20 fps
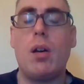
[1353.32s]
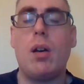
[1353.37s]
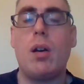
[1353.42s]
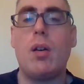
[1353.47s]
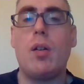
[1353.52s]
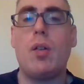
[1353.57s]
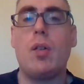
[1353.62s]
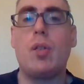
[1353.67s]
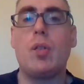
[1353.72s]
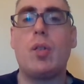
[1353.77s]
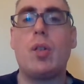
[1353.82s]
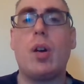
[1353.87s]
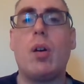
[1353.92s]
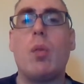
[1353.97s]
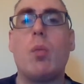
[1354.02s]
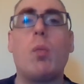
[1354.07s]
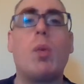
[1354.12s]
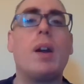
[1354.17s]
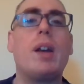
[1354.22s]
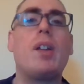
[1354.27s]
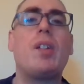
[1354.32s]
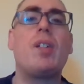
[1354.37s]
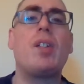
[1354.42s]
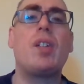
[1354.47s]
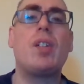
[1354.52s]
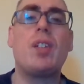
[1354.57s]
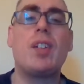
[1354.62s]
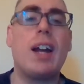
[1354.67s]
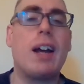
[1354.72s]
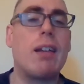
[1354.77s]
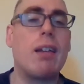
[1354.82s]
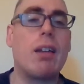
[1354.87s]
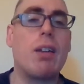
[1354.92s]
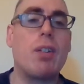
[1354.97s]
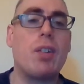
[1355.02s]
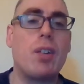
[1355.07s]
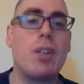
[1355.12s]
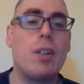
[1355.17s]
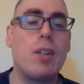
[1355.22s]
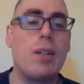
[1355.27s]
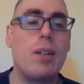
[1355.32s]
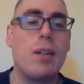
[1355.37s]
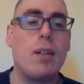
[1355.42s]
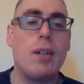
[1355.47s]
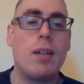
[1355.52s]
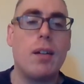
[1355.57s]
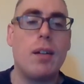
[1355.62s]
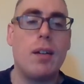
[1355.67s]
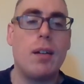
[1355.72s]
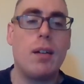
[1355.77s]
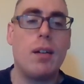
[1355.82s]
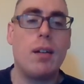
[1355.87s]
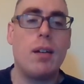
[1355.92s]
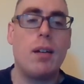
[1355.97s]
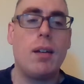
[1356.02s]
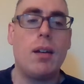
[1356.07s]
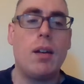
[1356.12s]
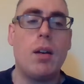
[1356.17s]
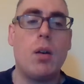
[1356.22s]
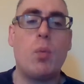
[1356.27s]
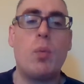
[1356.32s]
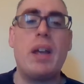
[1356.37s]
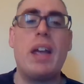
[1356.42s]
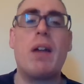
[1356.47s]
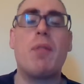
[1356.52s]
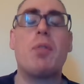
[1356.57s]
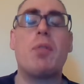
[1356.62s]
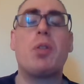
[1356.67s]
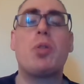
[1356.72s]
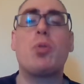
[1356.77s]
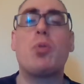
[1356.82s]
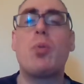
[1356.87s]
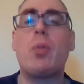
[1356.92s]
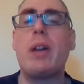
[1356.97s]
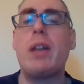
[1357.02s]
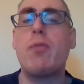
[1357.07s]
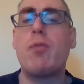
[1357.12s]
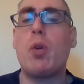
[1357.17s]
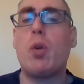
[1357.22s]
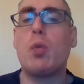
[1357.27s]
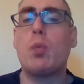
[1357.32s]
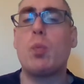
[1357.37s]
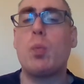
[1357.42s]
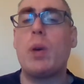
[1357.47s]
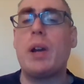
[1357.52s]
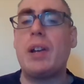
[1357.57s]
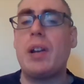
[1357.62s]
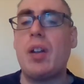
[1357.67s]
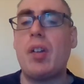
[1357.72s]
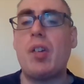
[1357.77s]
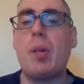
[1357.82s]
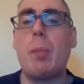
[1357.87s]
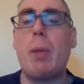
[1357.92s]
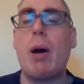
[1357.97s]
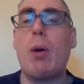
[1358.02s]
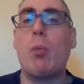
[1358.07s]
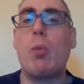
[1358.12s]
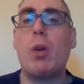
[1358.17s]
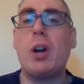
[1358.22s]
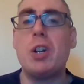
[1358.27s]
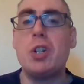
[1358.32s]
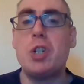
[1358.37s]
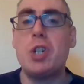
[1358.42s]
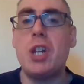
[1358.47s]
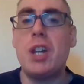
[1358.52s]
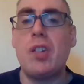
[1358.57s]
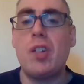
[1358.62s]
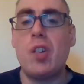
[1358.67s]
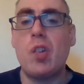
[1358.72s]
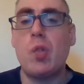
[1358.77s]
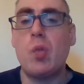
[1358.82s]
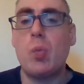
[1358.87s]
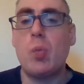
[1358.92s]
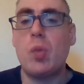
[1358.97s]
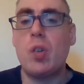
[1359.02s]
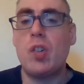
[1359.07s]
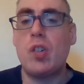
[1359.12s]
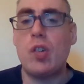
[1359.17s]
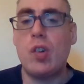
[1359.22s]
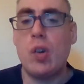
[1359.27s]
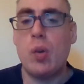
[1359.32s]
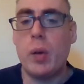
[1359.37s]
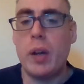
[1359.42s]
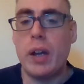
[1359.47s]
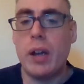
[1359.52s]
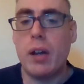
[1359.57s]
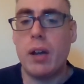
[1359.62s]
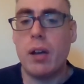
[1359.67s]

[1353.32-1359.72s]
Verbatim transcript: So what does this tell us? We have a threefold witness about what Jesus was doing,